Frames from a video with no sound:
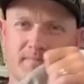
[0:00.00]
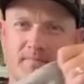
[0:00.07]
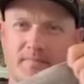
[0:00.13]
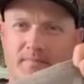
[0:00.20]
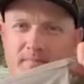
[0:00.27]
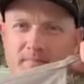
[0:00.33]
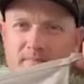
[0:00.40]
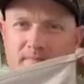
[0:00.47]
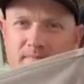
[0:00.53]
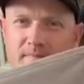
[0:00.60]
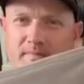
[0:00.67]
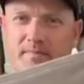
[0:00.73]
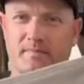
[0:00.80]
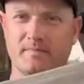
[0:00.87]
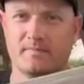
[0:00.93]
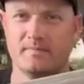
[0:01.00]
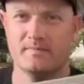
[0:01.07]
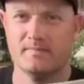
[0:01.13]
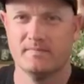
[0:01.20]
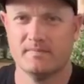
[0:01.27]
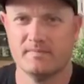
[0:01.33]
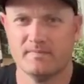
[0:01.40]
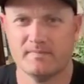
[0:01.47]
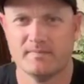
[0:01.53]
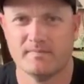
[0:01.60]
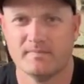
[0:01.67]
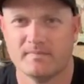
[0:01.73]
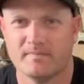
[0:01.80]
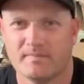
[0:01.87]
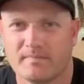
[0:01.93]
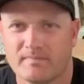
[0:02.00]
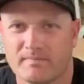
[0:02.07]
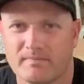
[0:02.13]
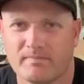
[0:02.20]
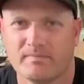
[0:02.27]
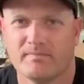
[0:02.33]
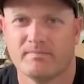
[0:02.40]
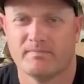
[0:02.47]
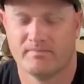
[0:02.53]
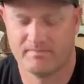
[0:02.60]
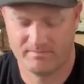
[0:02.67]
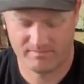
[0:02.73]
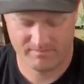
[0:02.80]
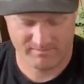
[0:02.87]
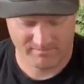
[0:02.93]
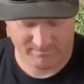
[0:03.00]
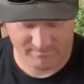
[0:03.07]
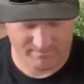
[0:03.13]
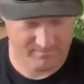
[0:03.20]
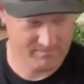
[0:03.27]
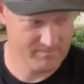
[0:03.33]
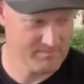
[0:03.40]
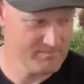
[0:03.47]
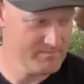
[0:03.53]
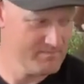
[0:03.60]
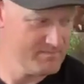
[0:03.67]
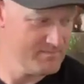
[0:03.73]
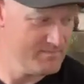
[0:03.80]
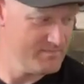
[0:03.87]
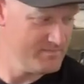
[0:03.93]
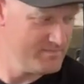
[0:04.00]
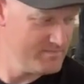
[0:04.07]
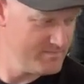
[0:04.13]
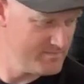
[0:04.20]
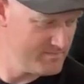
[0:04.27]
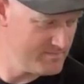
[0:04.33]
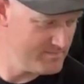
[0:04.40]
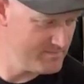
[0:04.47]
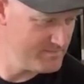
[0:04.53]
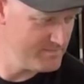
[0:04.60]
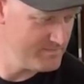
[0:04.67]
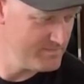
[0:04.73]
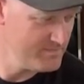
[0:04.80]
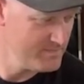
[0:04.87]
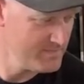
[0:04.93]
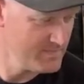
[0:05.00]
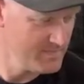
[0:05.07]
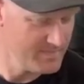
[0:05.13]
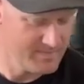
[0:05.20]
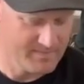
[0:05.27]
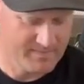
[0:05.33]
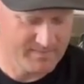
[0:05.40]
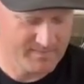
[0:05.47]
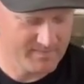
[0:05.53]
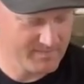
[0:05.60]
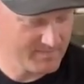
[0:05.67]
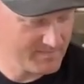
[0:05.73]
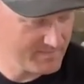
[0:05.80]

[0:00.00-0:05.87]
This person isn't speaking.